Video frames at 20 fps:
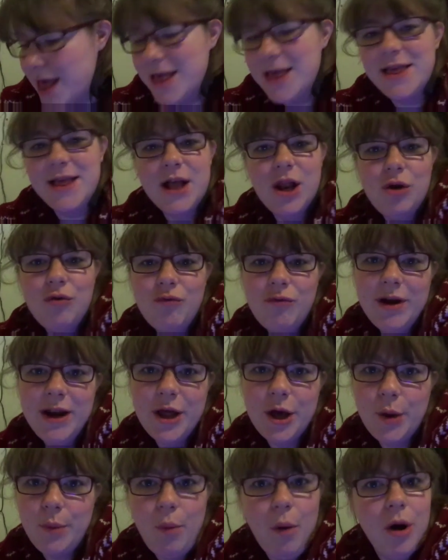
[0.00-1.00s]
Still a
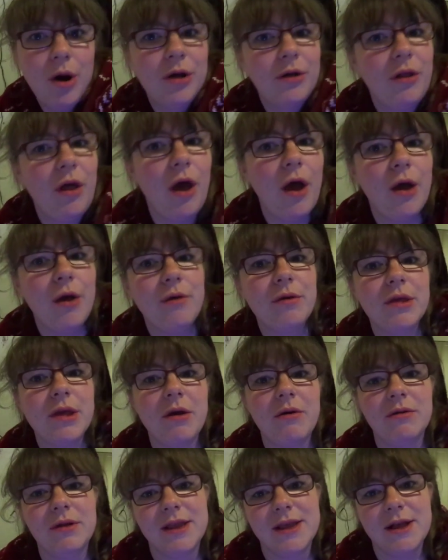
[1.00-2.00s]
really good product though, so
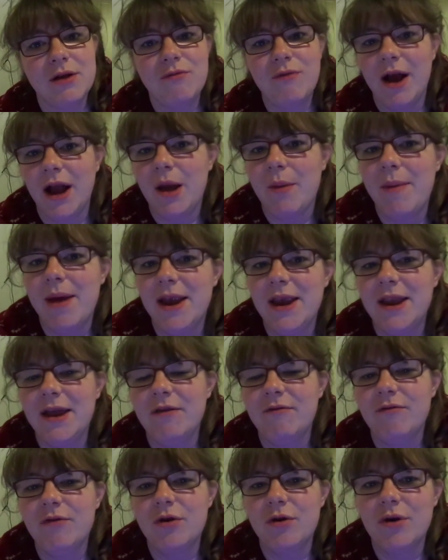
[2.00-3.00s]
I would still recommend
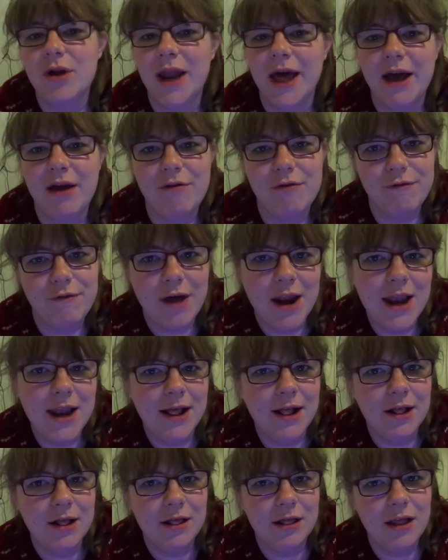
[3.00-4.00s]
it for like a fun
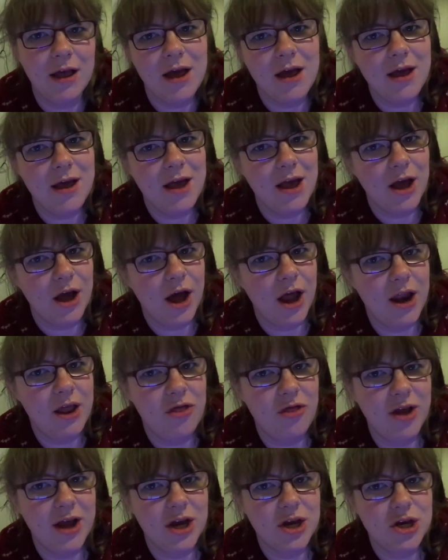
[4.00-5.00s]
little kind of
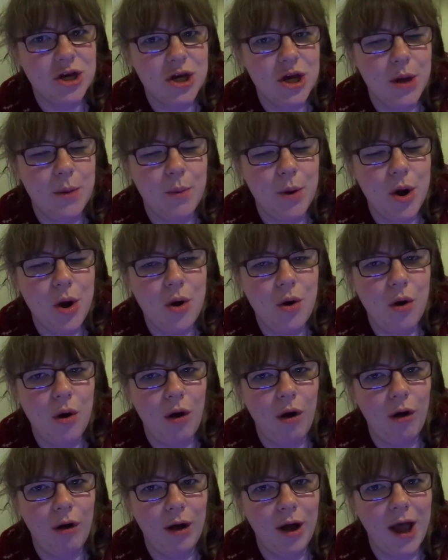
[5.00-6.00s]
thing to do, but
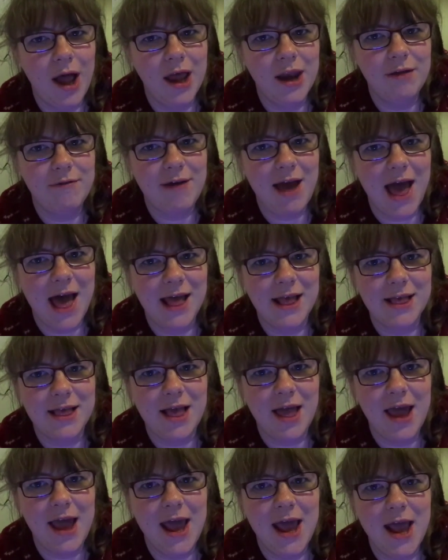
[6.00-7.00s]
not kind of as
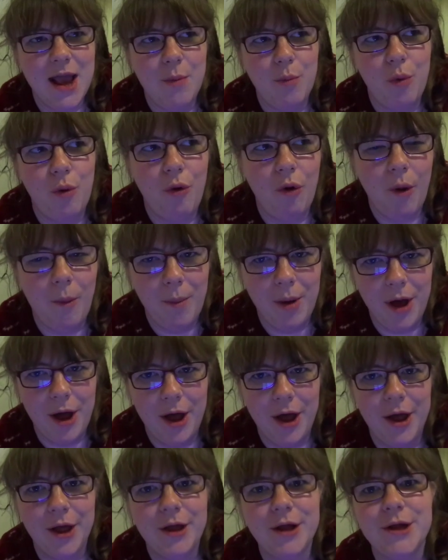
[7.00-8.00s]
a proper
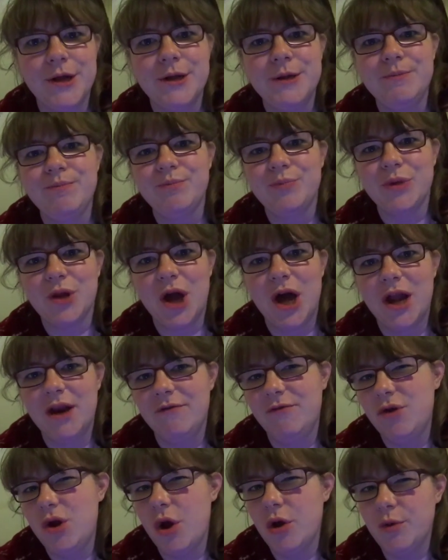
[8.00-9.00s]
kind
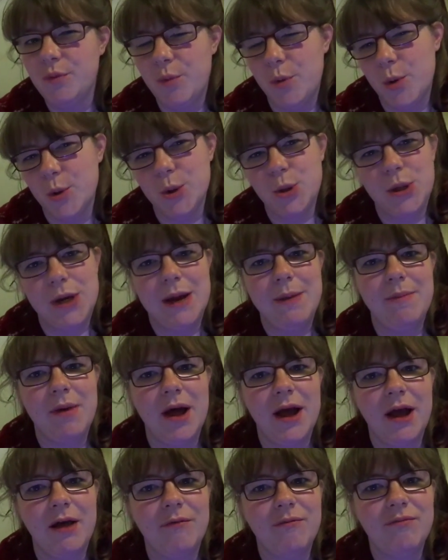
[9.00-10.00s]
of nose pore strip.
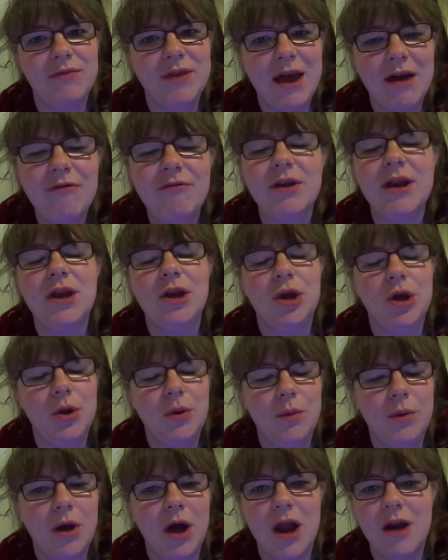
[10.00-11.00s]
I could definitely
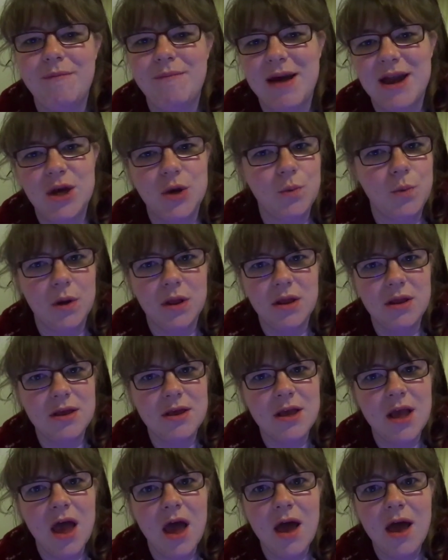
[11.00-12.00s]
do kind of better
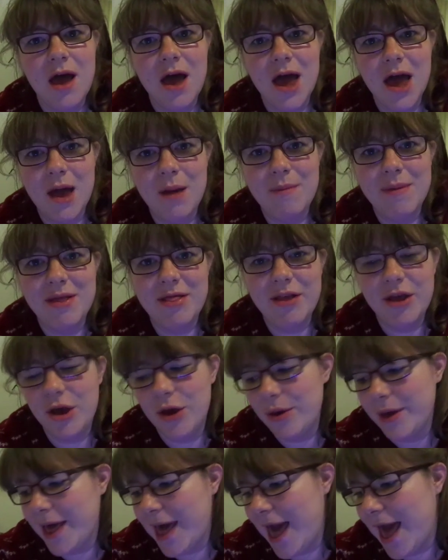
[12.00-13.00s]
ones in
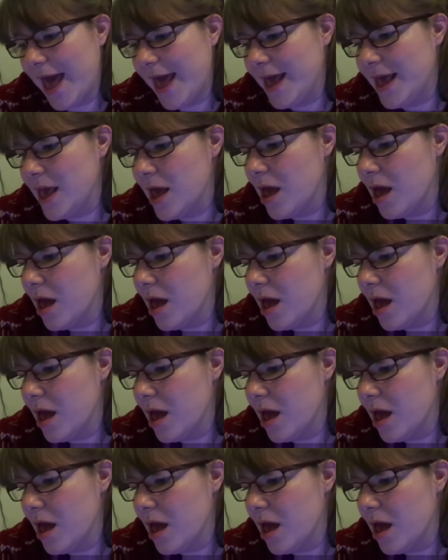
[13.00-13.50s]
the UK.